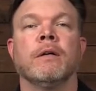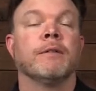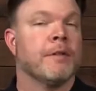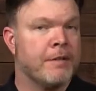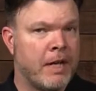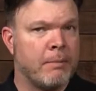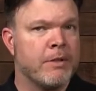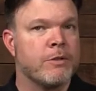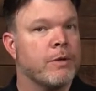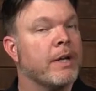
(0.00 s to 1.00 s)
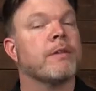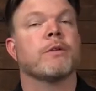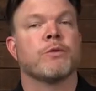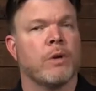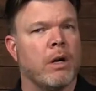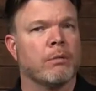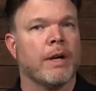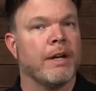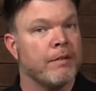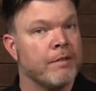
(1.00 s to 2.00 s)
To demonstrate the draw
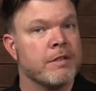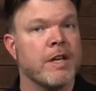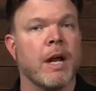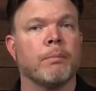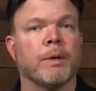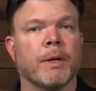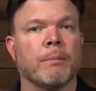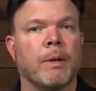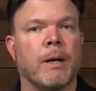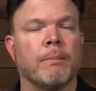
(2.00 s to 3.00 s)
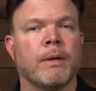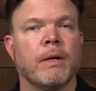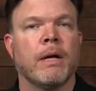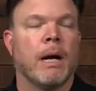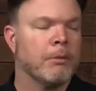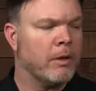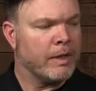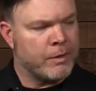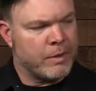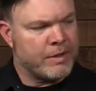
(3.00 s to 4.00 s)
rate of the sampling pup, I'm
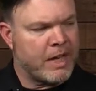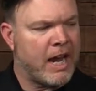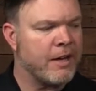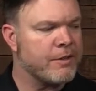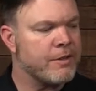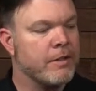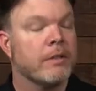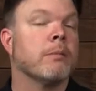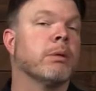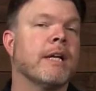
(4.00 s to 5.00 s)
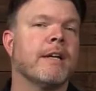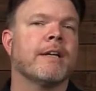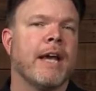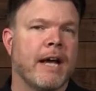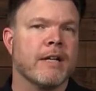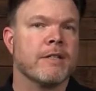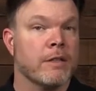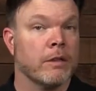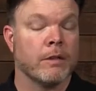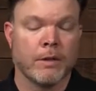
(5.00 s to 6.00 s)
going to attach the blended gas
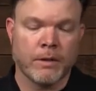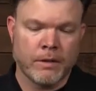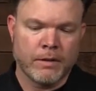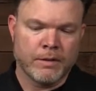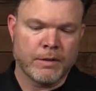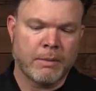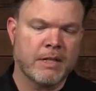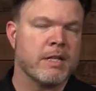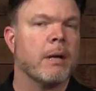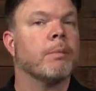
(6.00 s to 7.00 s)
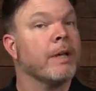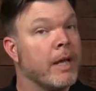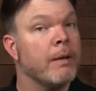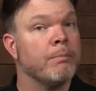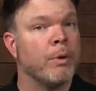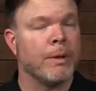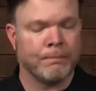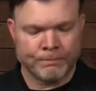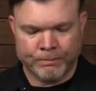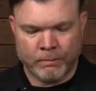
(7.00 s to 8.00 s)
cylinder to my sampling input.
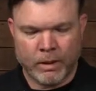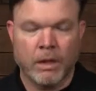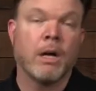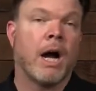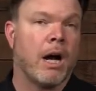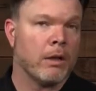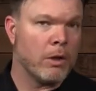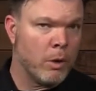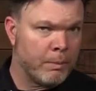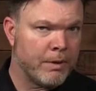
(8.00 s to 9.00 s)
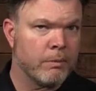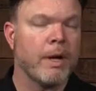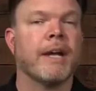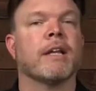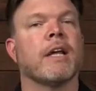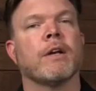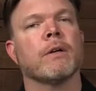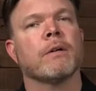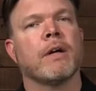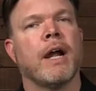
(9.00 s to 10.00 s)
I'll open the
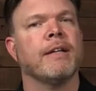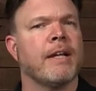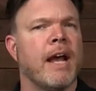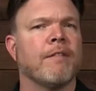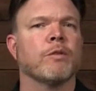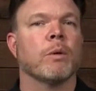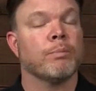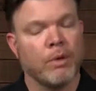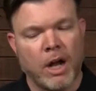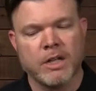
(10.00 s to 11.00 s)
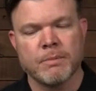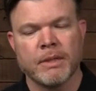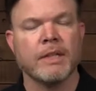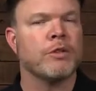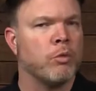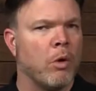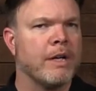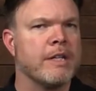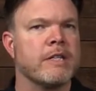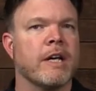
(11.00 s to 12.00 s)
regulator, and then after approximately
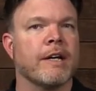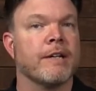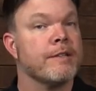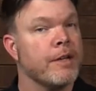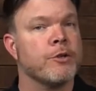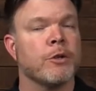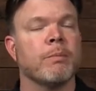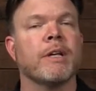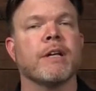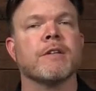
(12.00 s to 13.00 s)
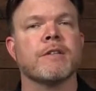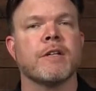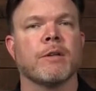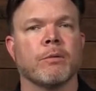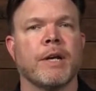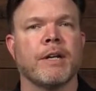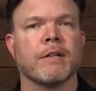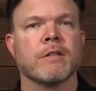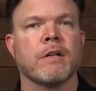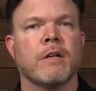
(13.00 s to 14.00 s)
20 seconds, I should begin to see the
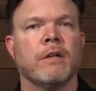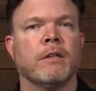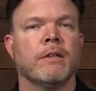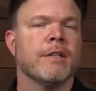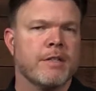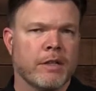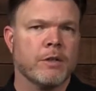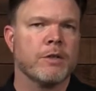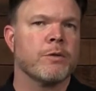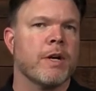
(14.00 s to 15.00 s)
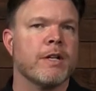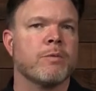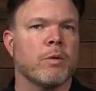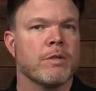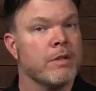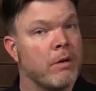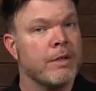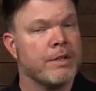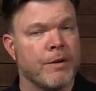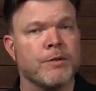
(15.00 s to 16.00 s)
readings. This illustrates what's known
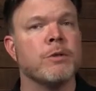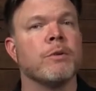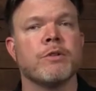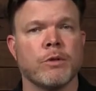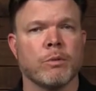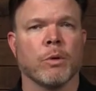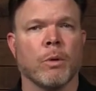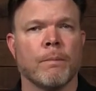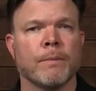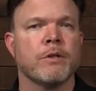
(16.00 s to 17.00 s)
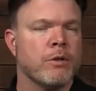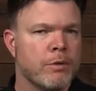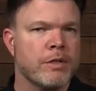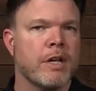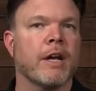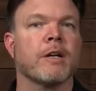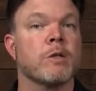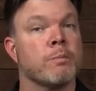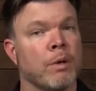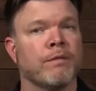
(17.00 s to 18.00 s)
as our 2 and 2 rule two
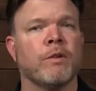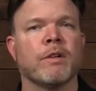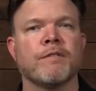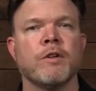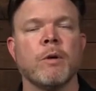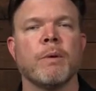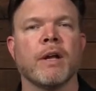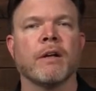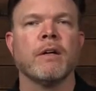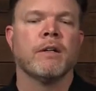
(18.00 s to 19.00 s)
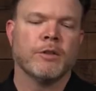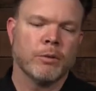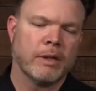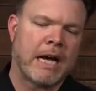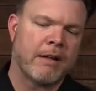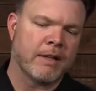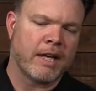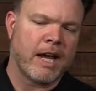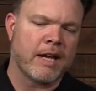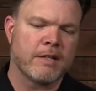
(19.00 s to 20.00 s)
seconds per foot of tubing to allow the
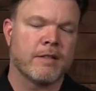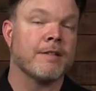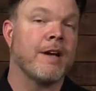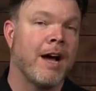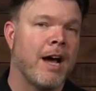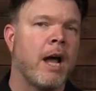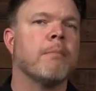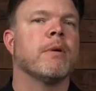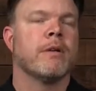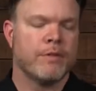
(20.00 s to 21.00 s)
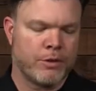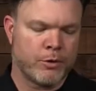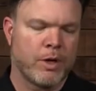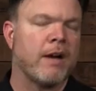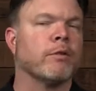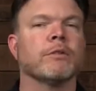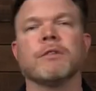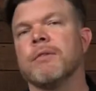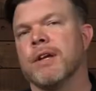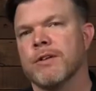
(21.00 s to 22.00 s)
gas the time to travel
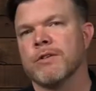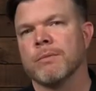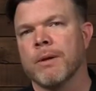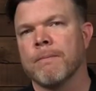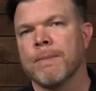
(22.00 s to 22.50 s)
to the instrument.